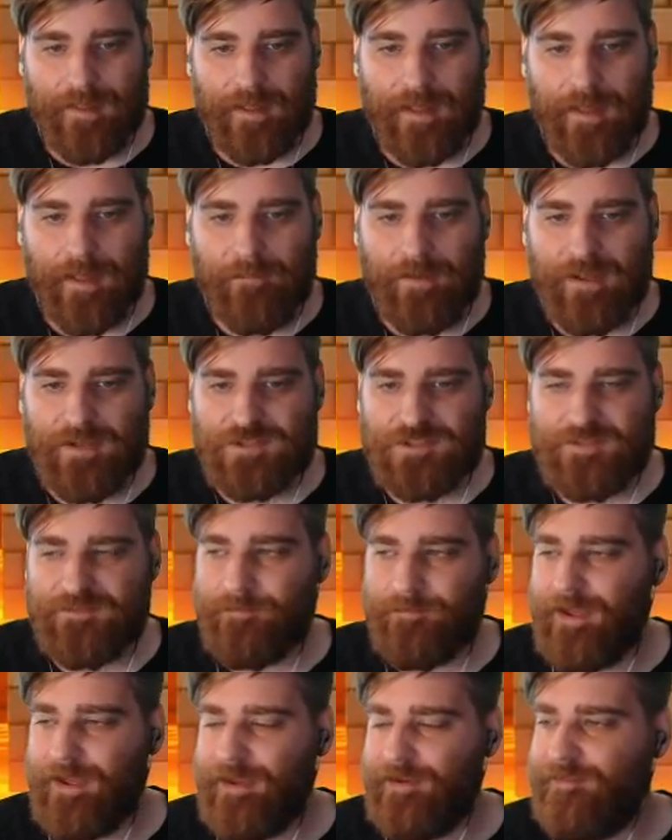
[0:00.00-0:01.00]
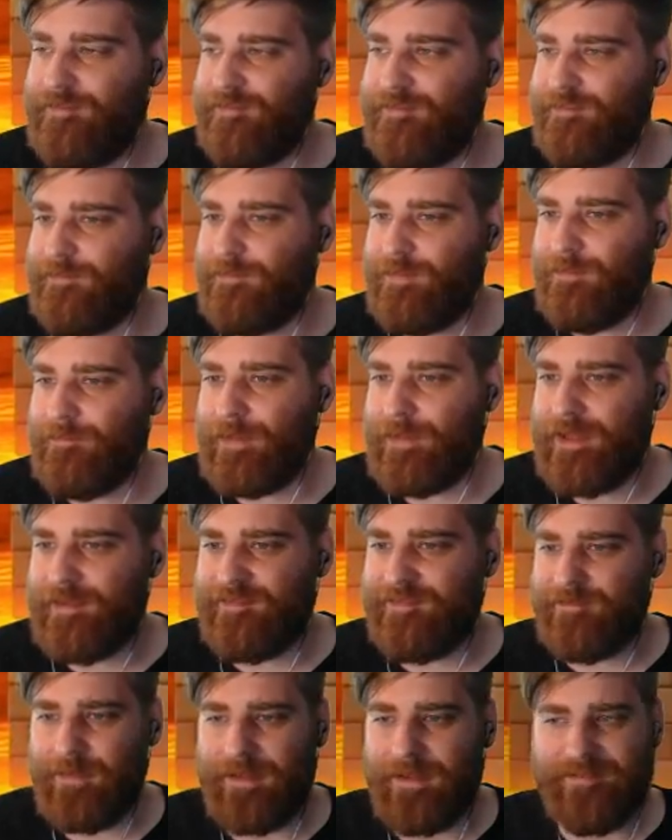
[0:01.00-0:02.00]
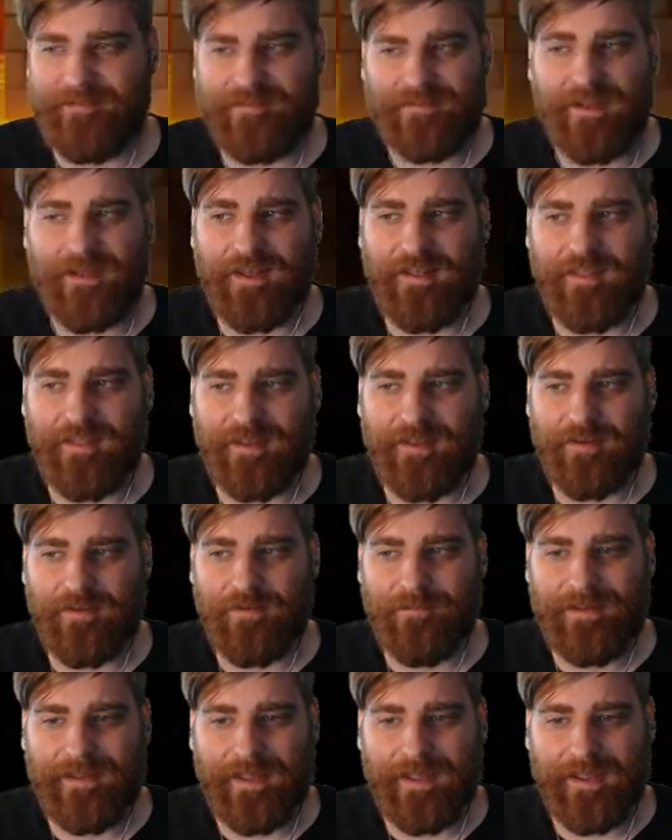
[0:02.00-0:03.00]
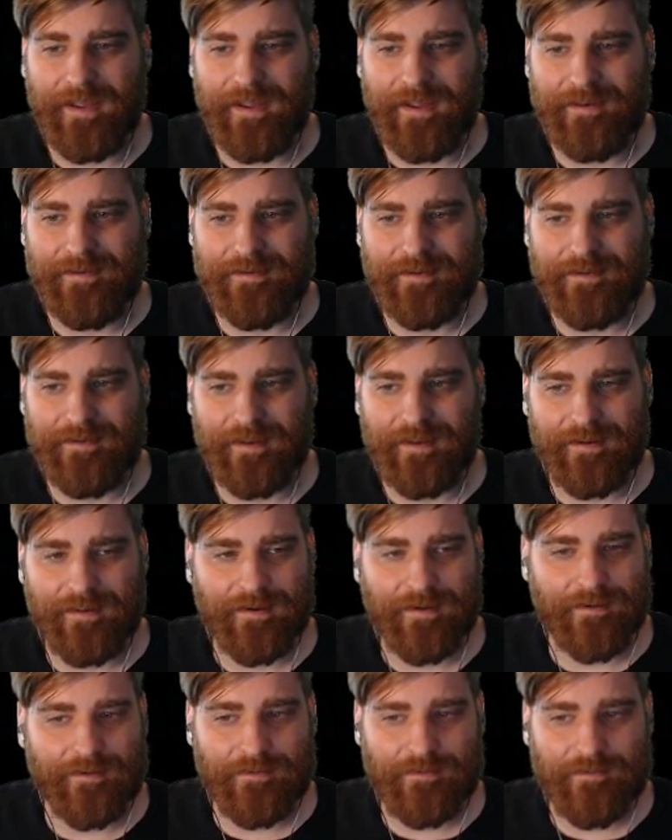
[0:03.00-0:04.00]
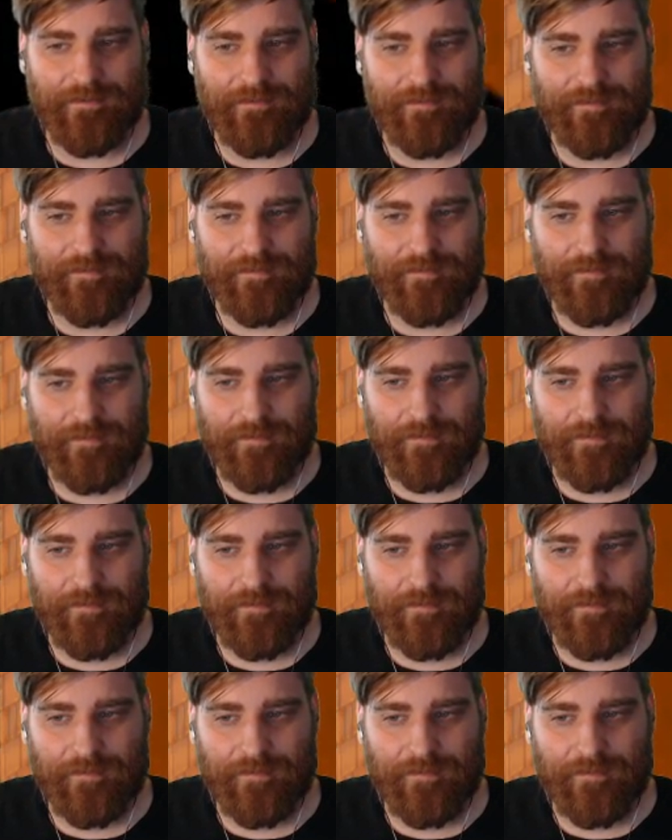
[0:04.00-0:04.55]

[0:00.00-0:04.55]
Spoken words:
I'm not sure if mine uses up the max space or not. Like, it could be 8 to 10 characters.